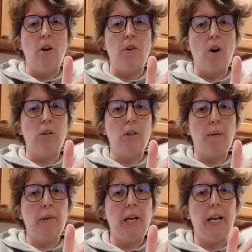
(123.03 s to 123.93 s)
Our
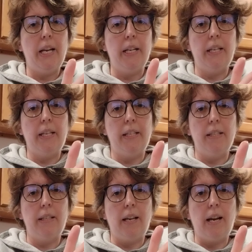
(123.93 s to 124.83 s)
non-dominant hand
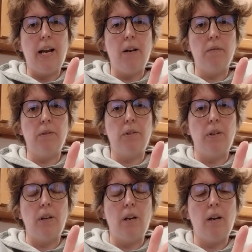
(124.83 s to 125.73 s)
is
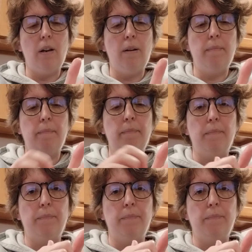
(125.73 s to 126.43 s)
out and